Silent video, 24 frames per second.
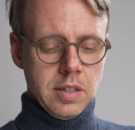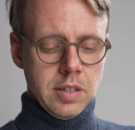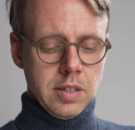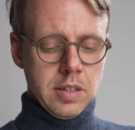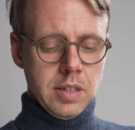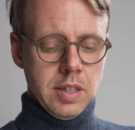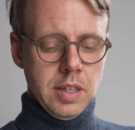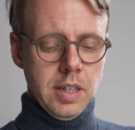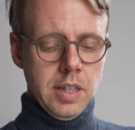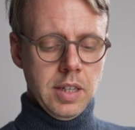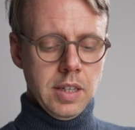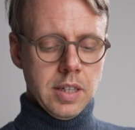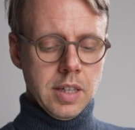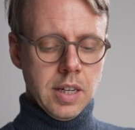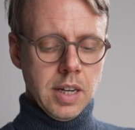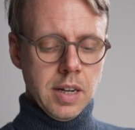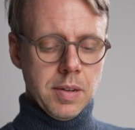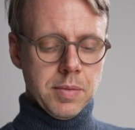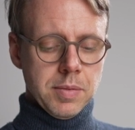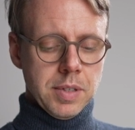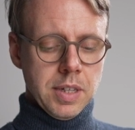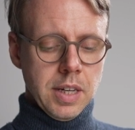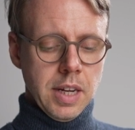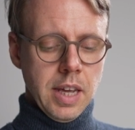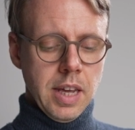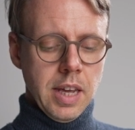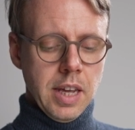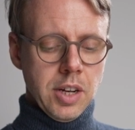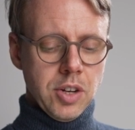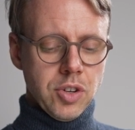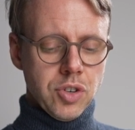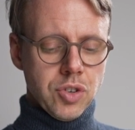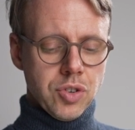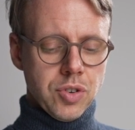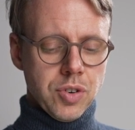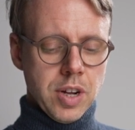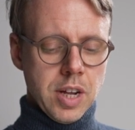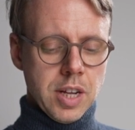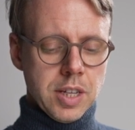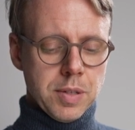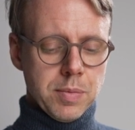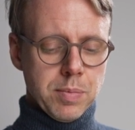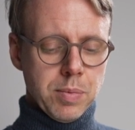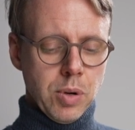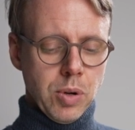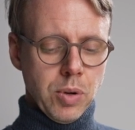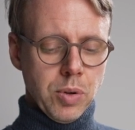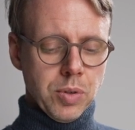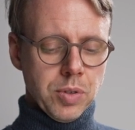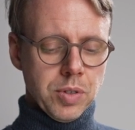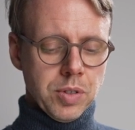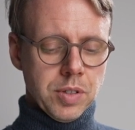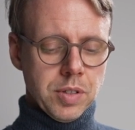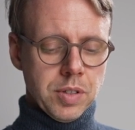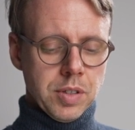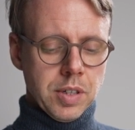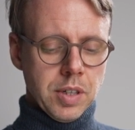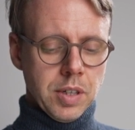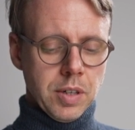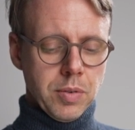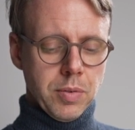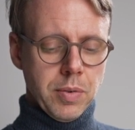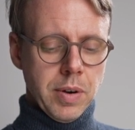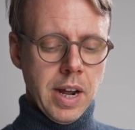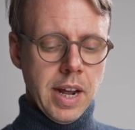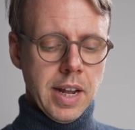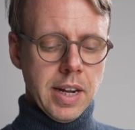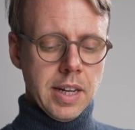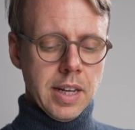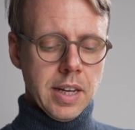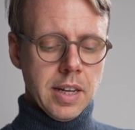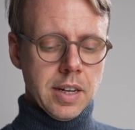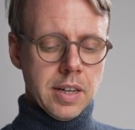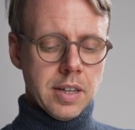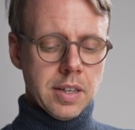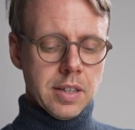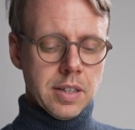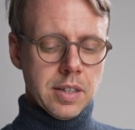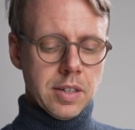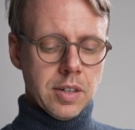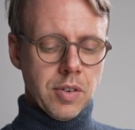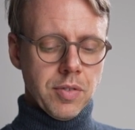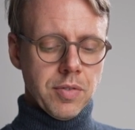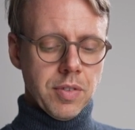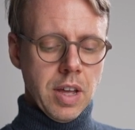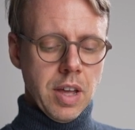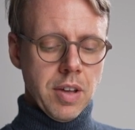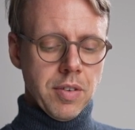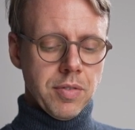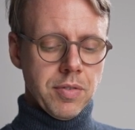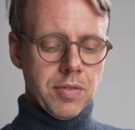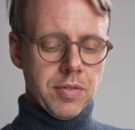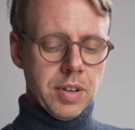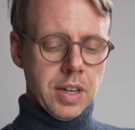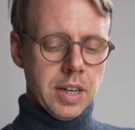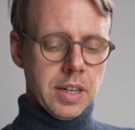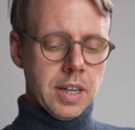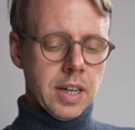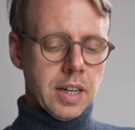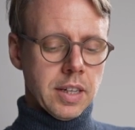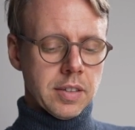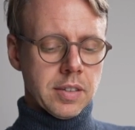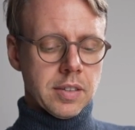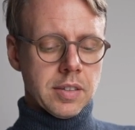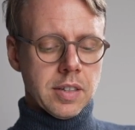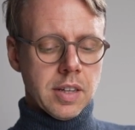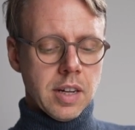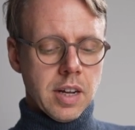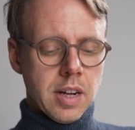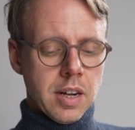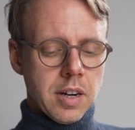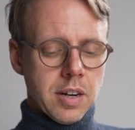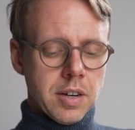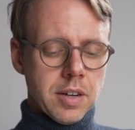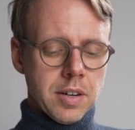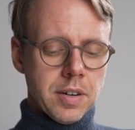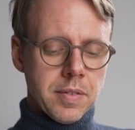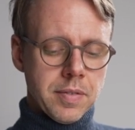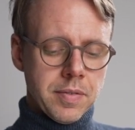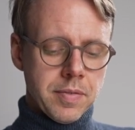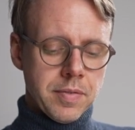t times h transpose the gradient of f at x star